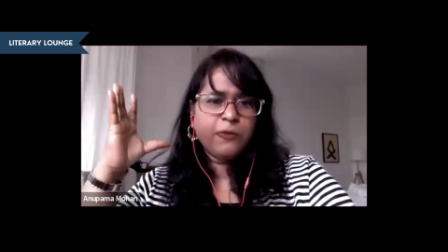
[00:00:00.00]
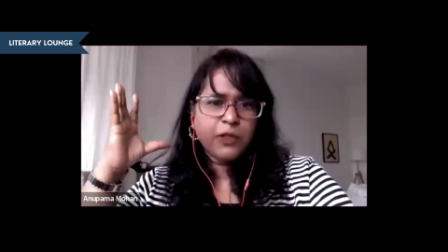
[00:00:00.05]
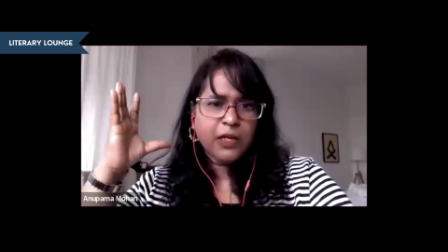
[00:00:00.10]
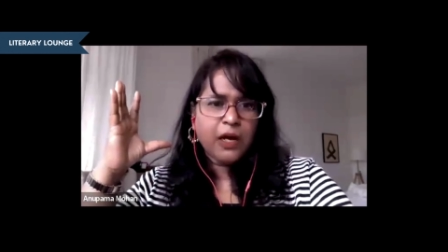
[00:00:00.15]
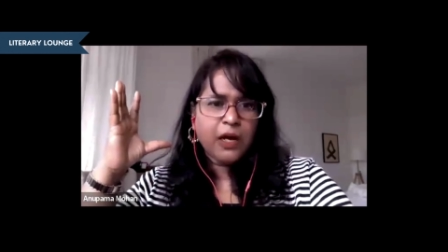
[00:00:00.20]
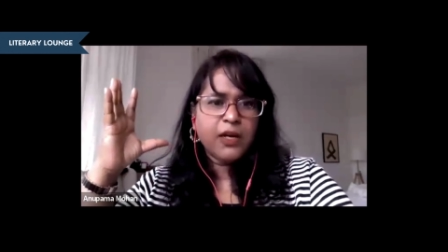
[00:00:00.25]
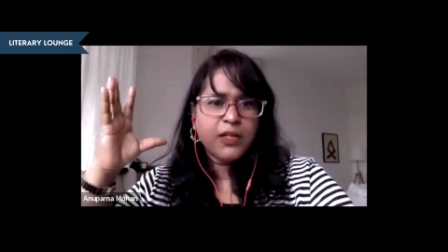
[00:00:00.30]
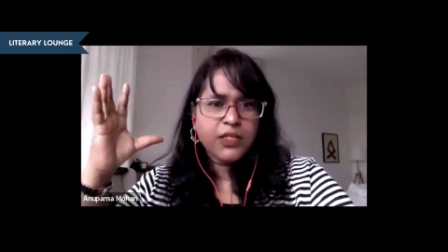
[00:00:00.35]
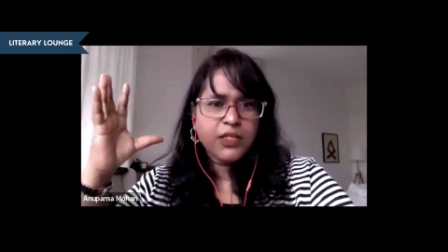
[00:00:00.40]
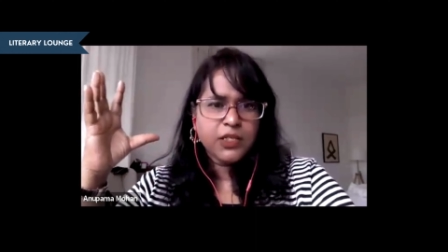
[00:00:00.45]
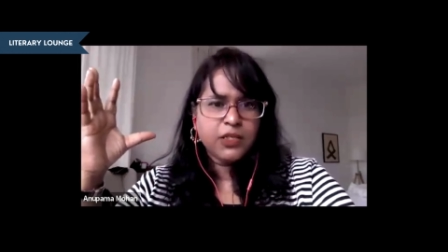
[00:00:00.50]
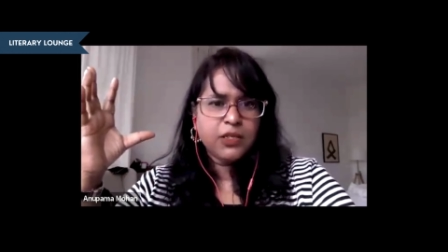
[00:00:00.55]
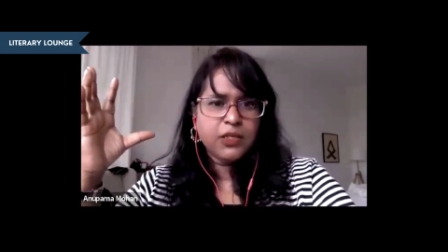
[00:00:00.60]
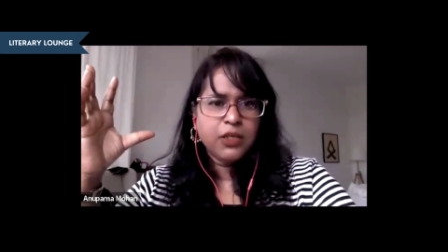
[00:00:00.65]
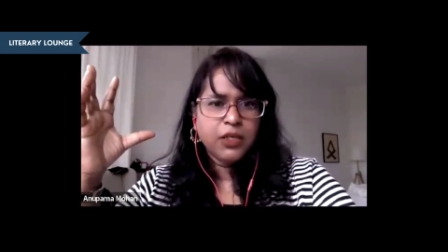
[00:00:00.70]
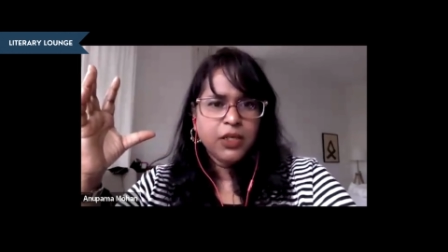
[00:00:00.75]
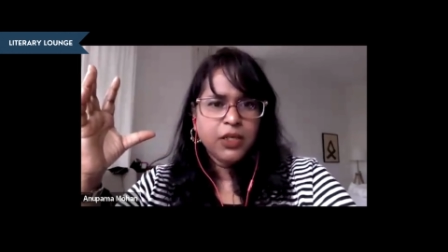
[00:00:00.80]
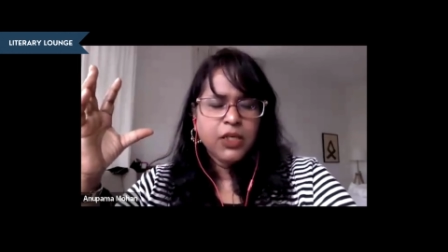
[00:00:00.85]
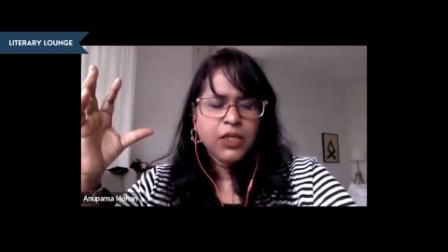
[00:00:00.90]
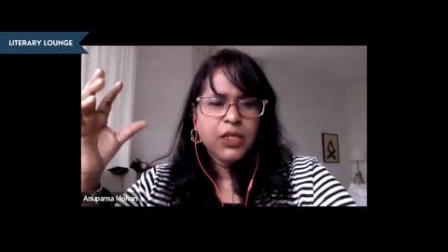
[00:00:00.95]
a larger,
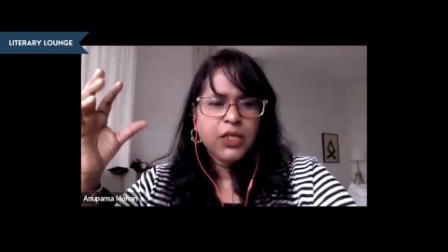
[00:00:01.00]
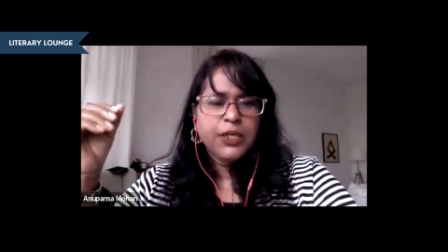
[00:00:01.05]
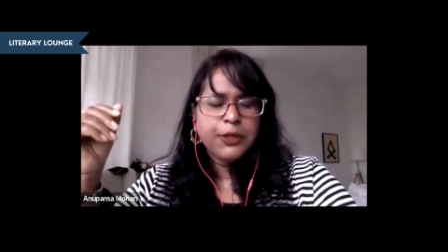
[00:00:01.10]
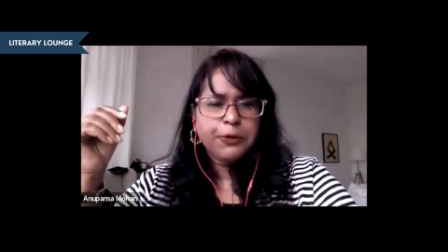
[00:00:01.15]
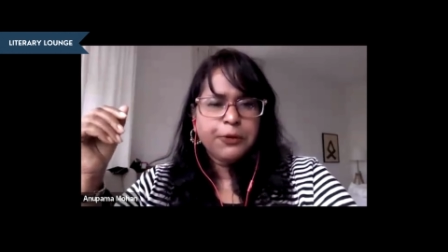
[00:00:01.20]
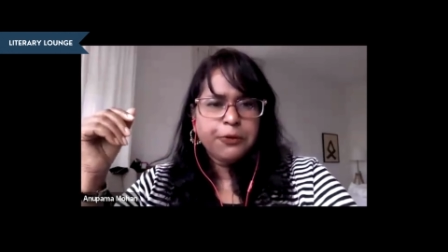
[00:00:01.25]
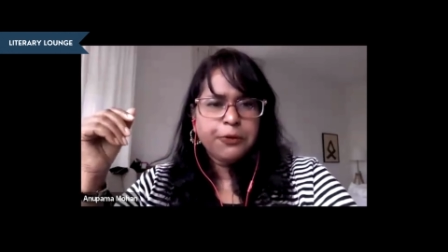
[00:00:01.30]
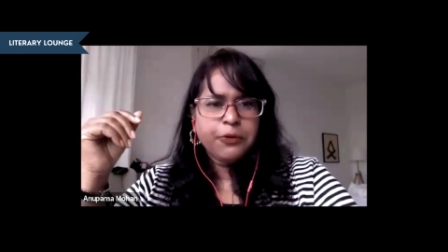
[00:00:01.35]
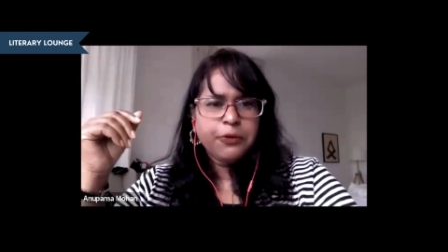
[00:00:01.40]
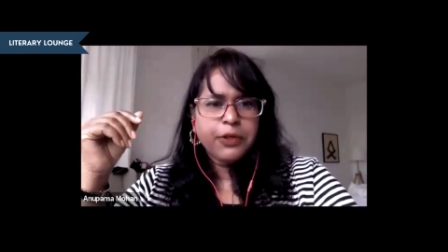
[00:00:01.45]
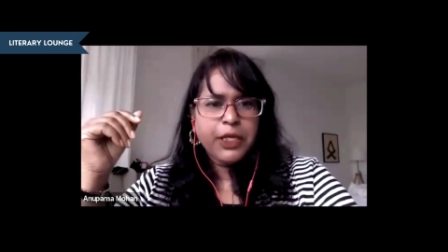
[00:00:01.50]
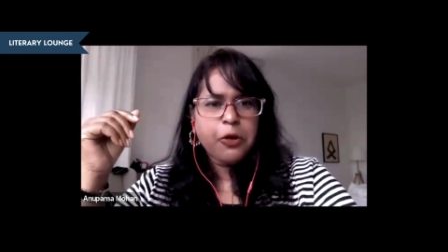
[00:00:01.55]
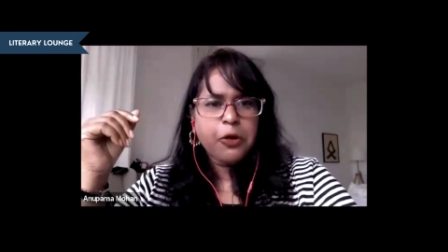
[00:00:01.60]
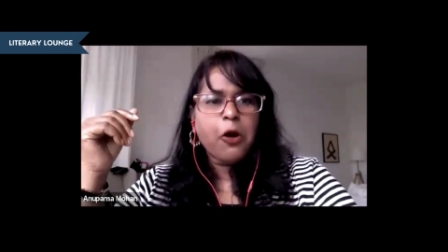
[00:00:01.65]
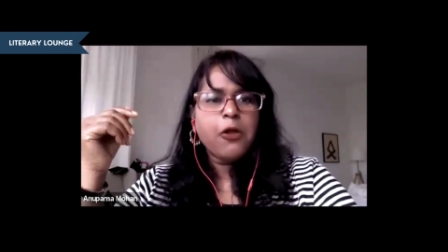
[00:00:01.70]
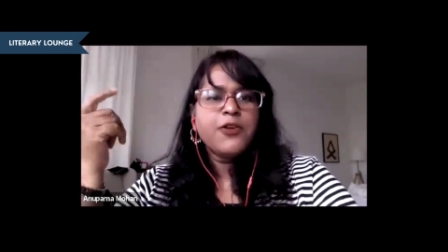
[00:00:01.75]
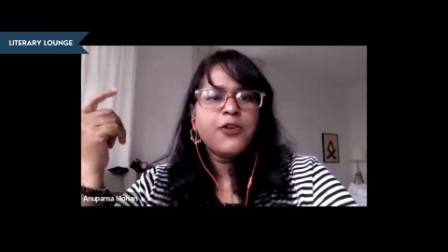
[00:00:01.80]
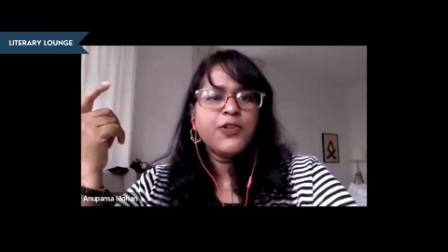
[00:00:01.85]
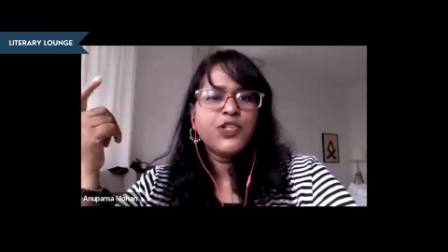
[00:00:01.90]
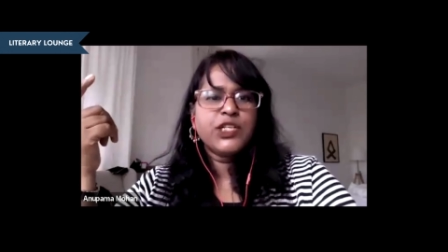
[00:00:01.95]
you know,
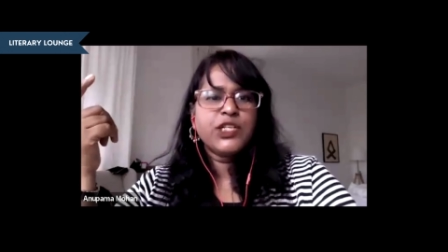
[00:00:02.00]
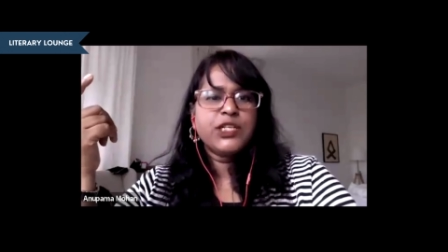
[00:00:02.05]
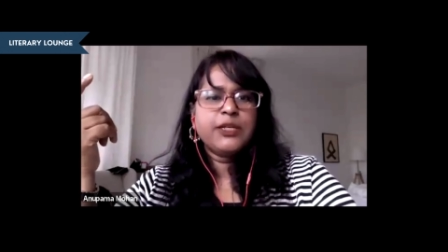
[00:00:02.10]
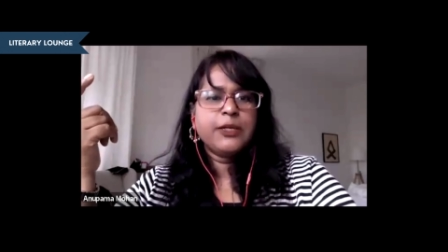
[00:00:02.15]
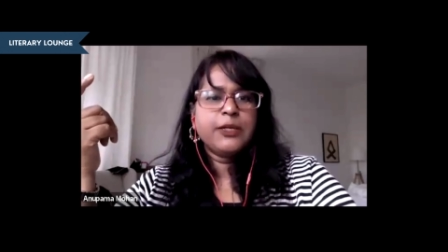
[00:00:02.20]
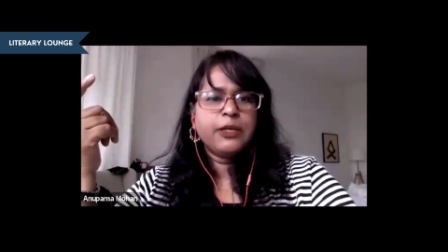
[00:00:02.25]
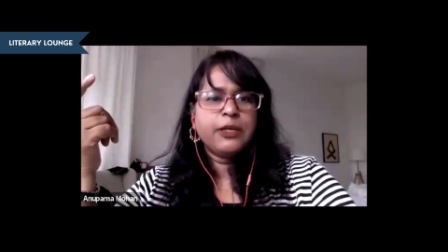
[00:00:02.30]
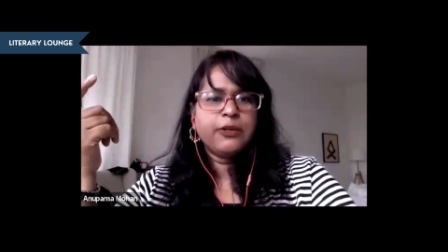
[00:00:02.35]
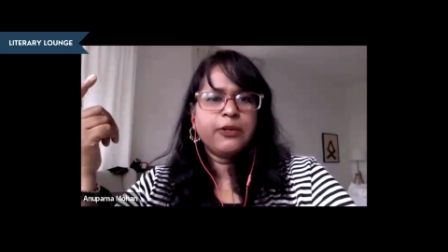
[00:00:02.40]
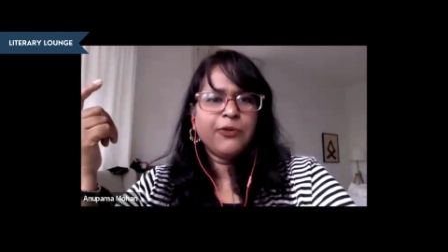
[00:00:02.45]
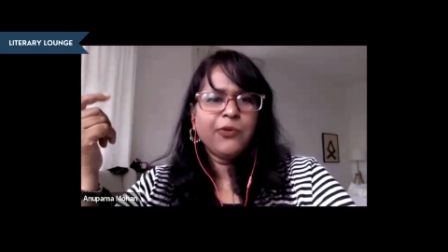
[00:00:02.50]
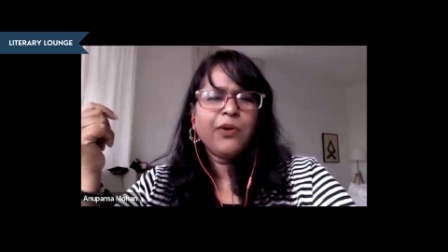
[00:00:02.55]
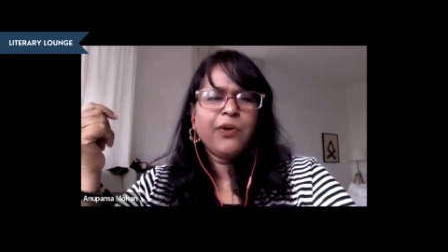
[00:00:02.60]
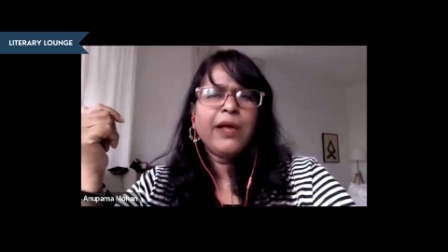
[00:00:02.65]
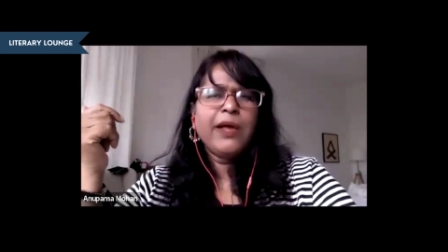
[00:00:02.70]
ecology, you know.